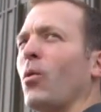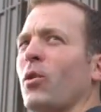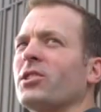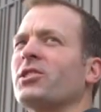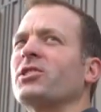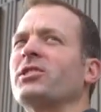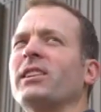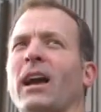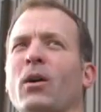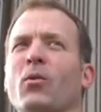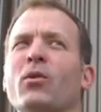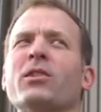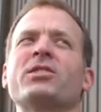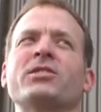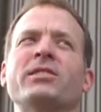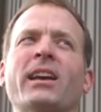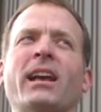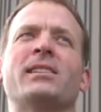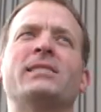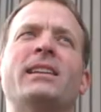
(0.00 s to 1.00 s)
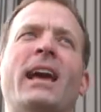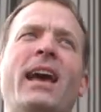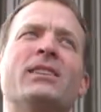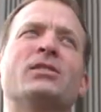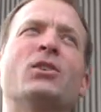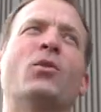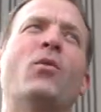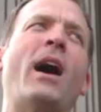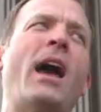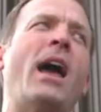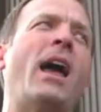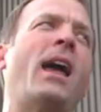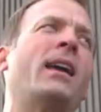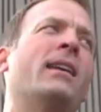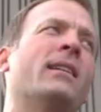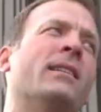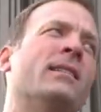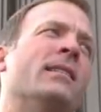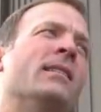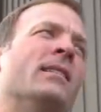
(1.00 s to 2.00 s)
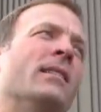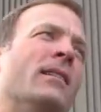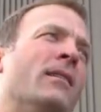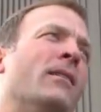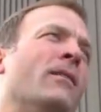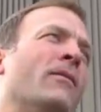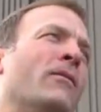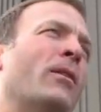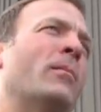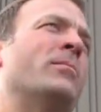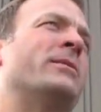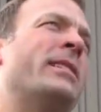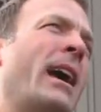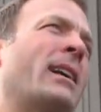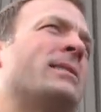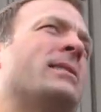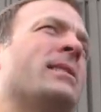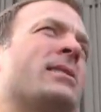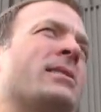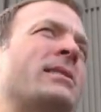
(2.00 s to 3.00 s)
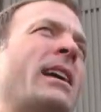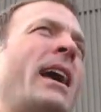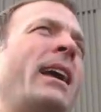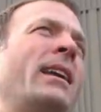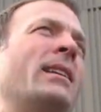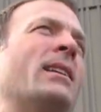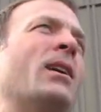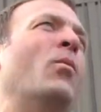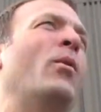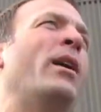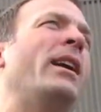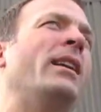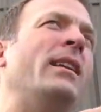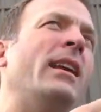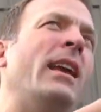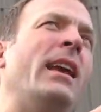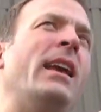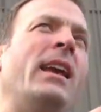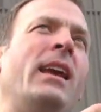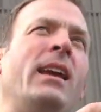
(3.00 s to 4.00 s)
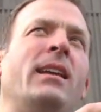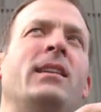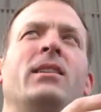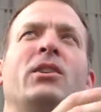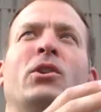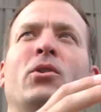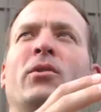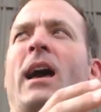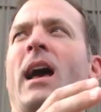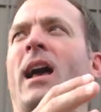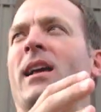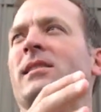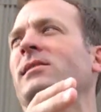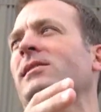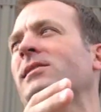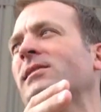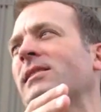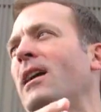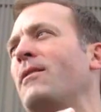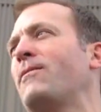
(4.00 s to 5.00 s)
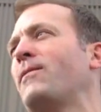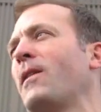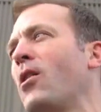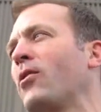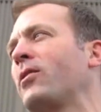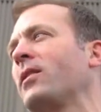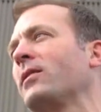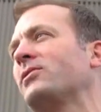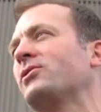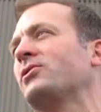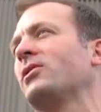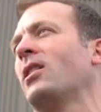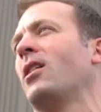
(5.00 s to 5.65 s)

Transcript: 6 days away from Texas State, and we need you guys to stay focused.